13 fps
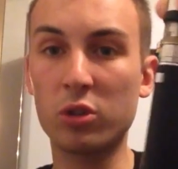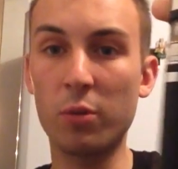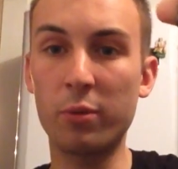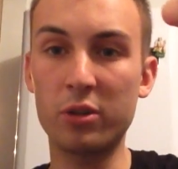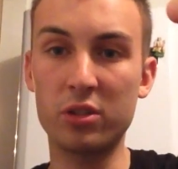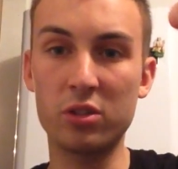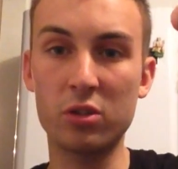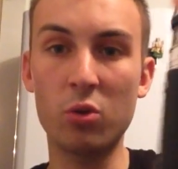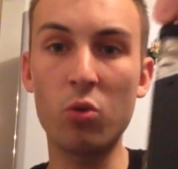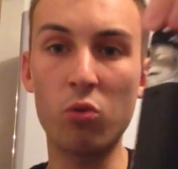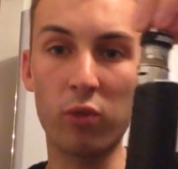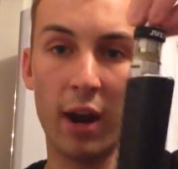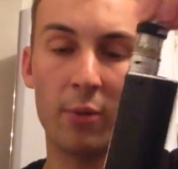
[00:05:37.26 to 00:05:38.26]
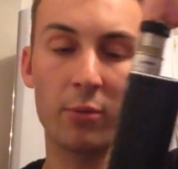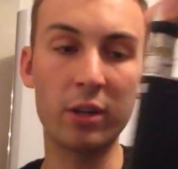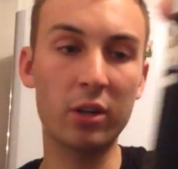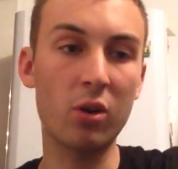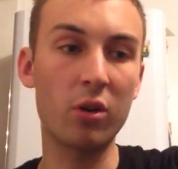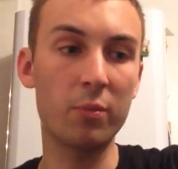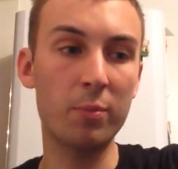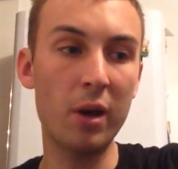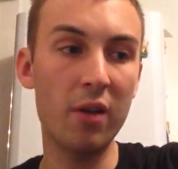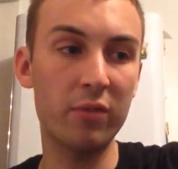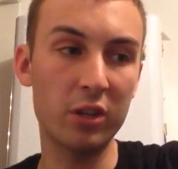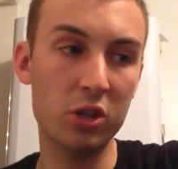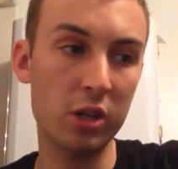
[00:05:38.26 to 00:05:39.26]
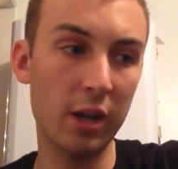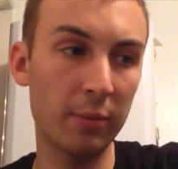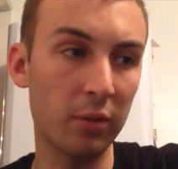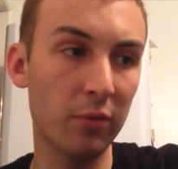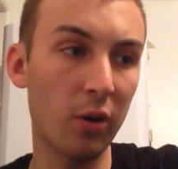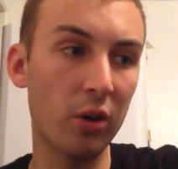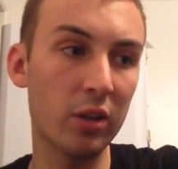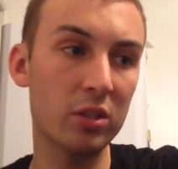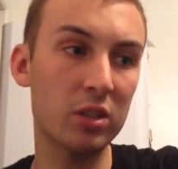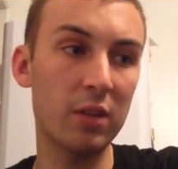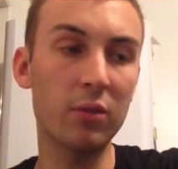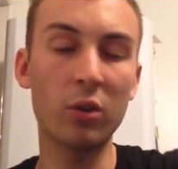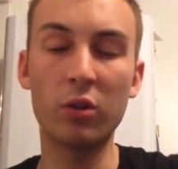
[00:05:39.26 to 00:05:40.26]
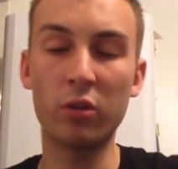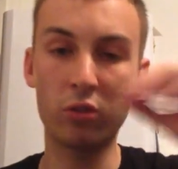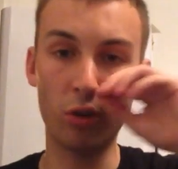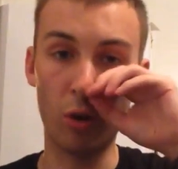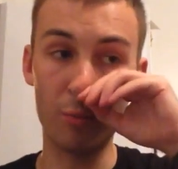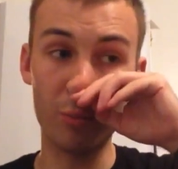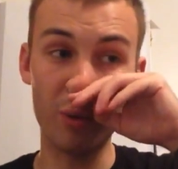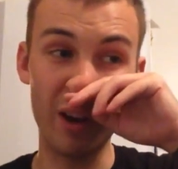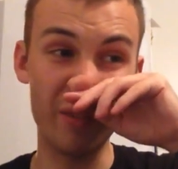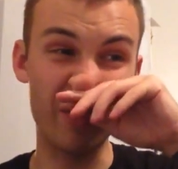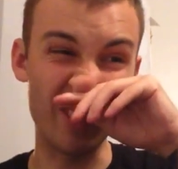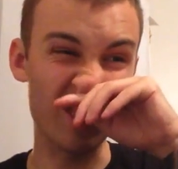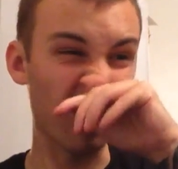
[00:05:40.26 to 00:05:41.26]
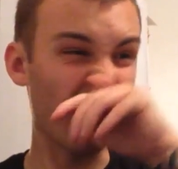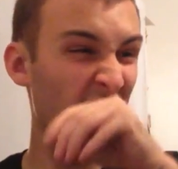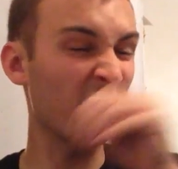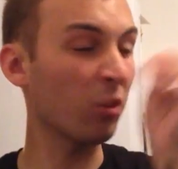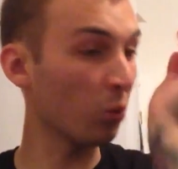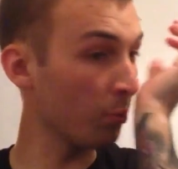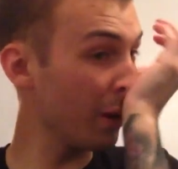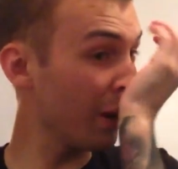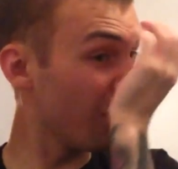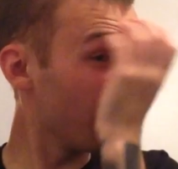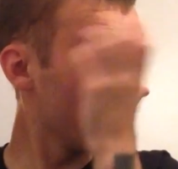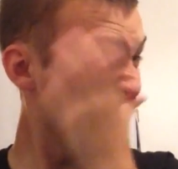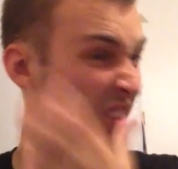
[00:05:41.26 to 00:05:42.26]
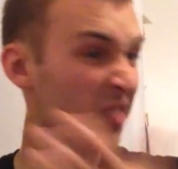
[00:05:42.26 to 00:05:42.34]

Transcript: good because it's an all-rounded kind of perfectly shaped device, even on the top where it fits 22mm.